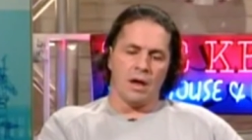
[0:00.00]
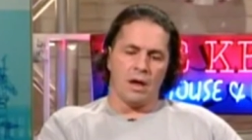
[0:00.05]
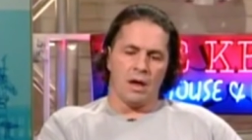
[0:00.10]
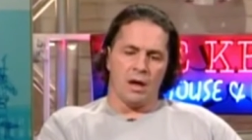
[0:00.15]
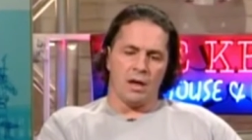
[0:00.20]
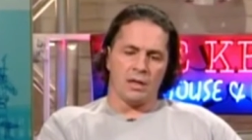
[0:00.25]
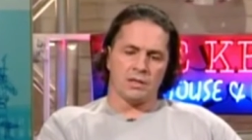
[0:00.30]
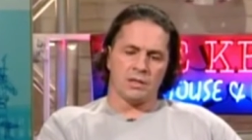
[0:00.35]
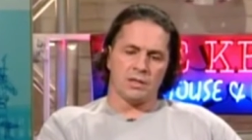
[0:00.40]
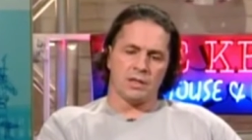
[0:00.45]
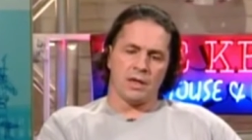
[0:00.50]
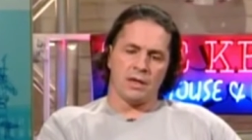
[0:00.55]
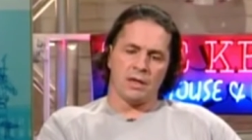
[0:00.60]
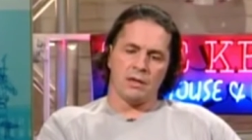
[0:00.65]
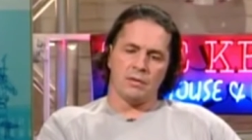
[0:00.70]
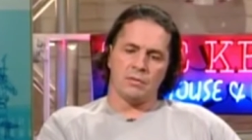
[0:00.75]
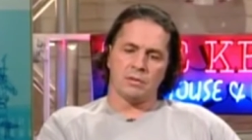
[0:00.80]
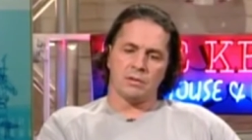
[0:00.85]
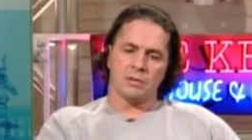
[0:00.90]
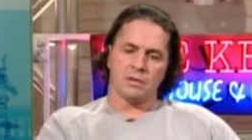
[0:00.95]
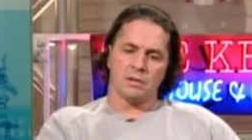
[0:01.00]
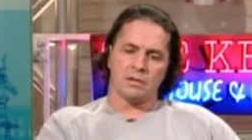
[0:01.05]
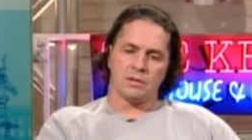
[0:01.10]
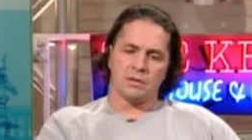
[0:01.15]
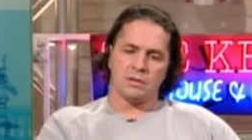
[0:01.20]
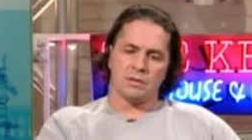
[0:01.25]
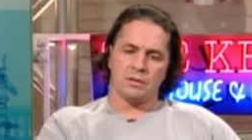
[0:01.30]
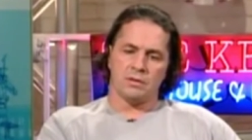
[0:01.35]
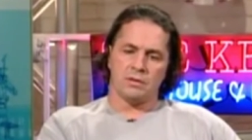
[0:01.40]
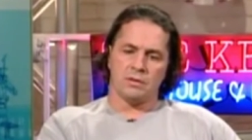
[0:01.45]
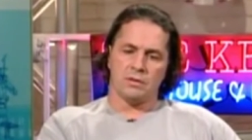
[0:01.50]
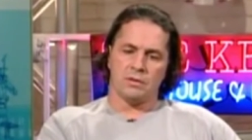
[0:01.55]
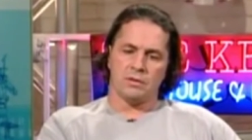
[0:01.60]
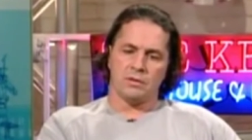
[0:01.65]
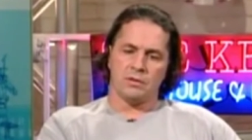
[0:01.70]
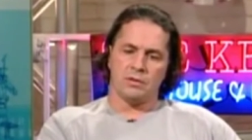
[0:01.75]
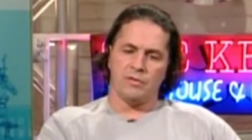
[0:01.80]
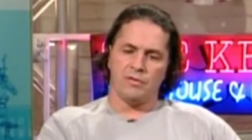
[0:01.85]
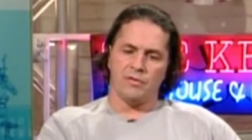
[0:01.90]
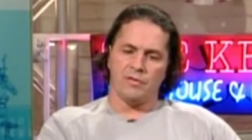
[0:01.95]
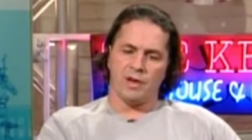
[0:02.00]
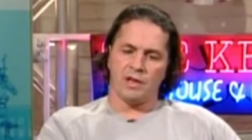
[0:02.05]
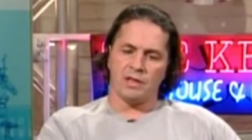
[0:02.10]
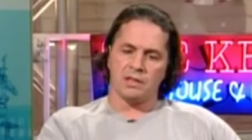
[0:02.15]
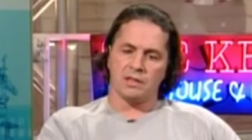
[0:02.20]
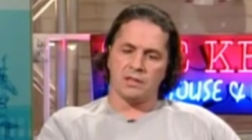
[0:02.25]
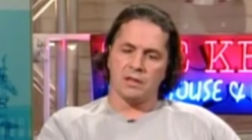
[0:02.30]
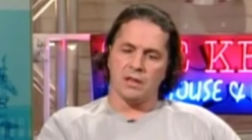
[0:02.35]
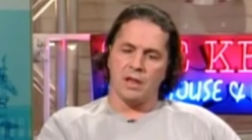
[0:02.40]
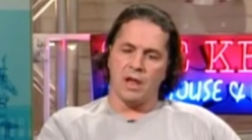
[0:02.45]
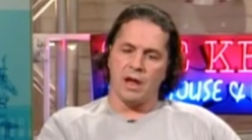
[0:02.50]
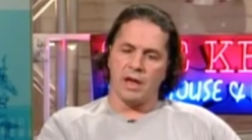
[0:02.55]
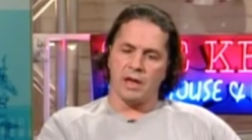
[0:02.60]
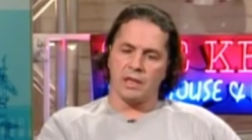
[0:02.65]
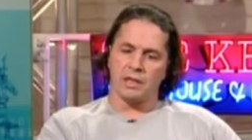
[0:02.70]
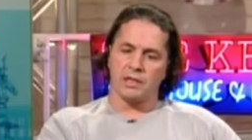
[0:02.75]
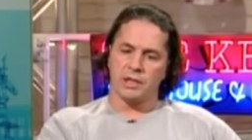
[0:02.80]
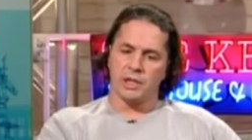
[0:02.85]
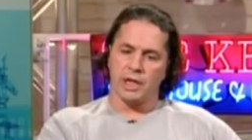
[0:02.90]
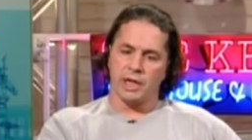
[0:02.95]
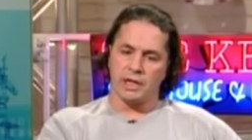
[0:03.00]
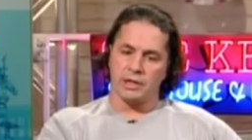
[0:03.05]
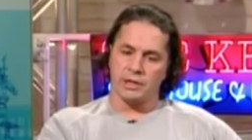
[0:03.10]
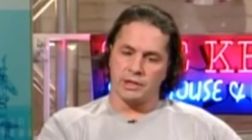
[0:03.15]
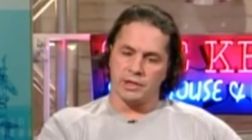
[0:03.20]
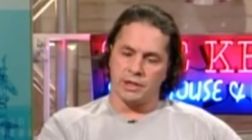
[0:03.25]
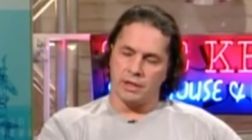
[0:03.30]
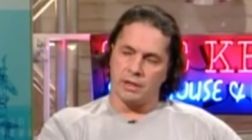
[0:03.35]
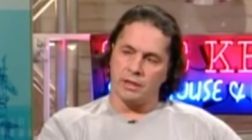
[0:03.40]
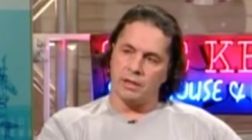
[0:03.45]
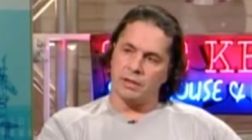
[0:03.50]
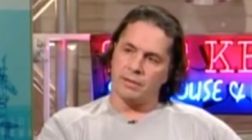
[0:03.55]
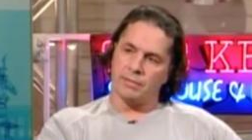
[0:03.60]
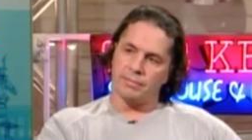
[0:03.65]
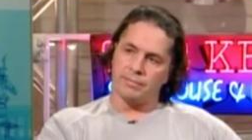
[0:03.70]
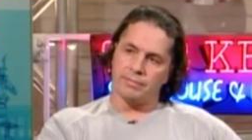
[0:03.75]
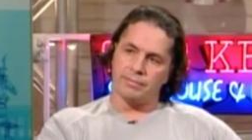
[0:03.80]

Uh, I'd say he was a two faced, lying chicken shit.